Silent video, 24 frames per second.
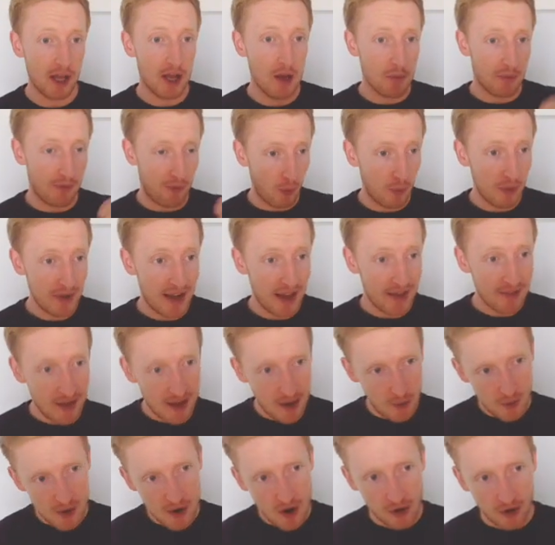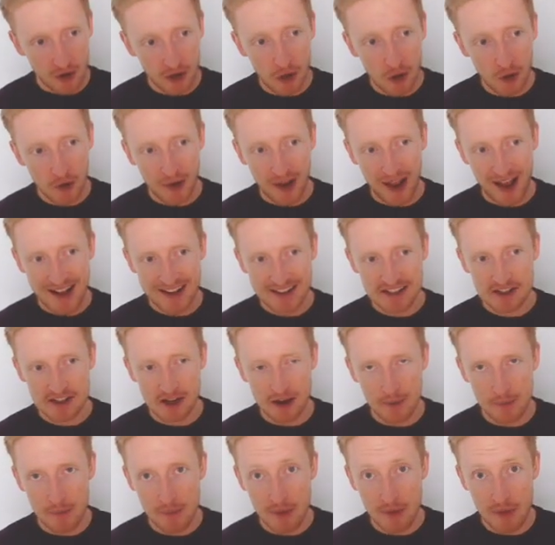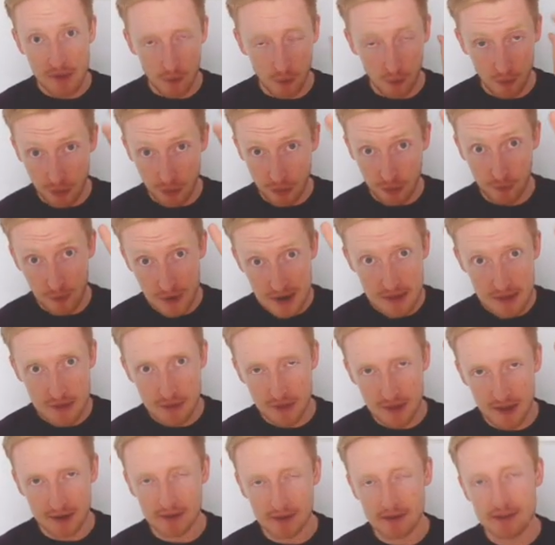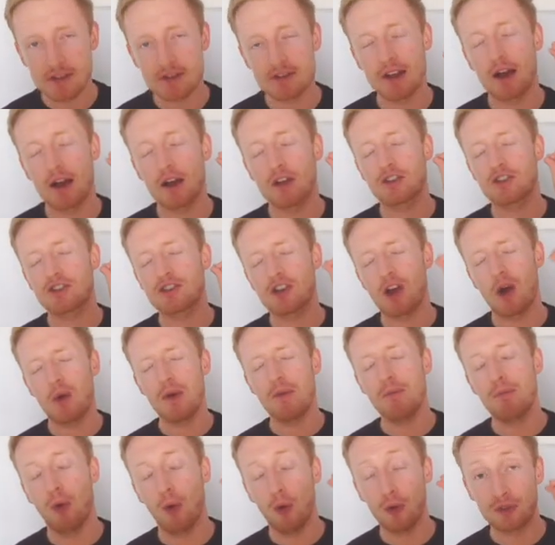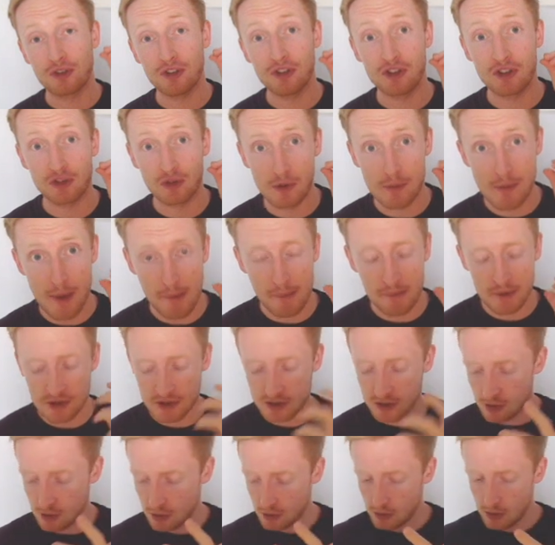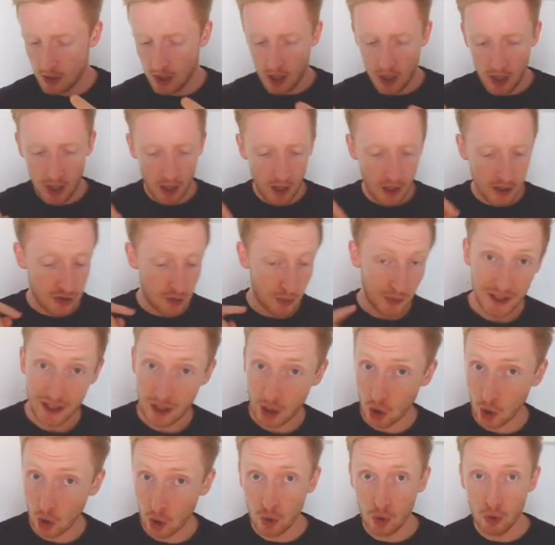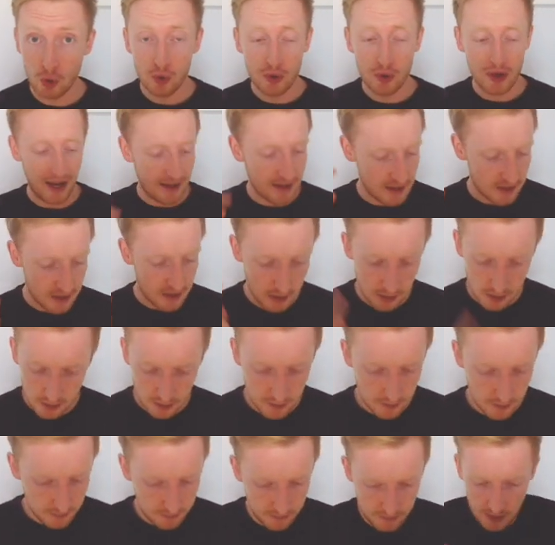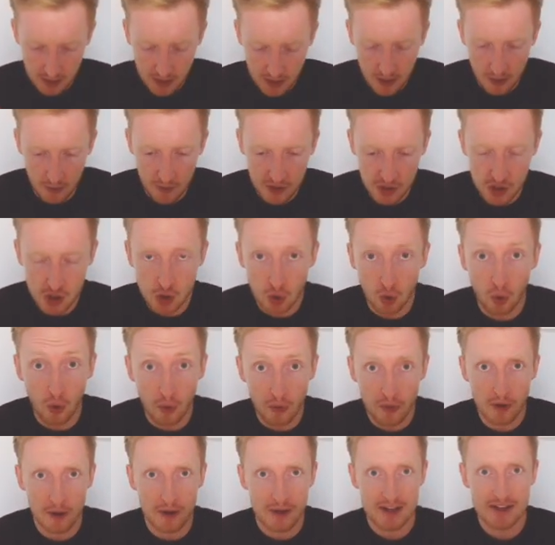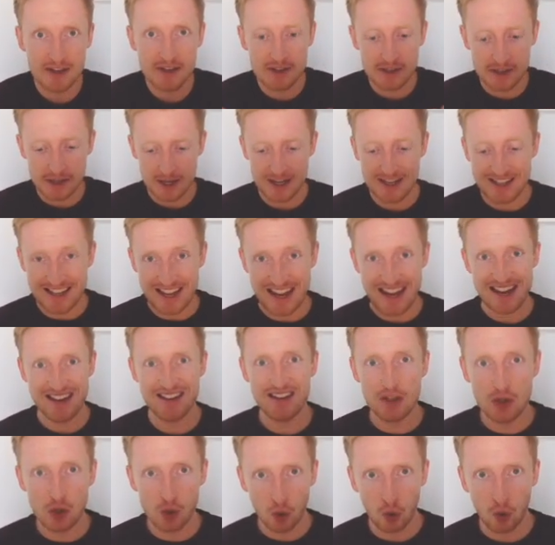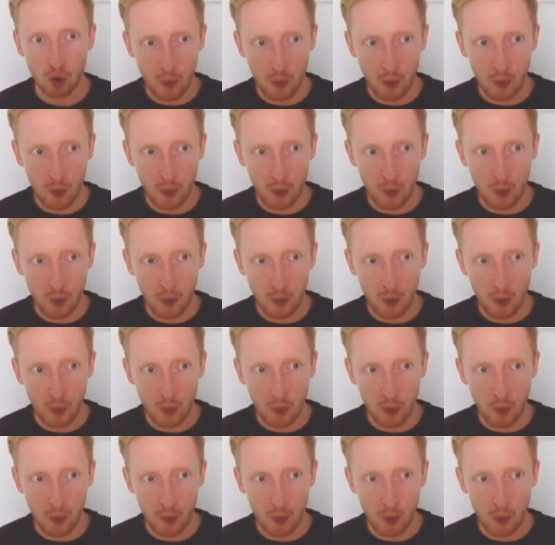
Before we get there, we are going to look at some, or three things that are so important to remember to include and to, you know, ensure that is in your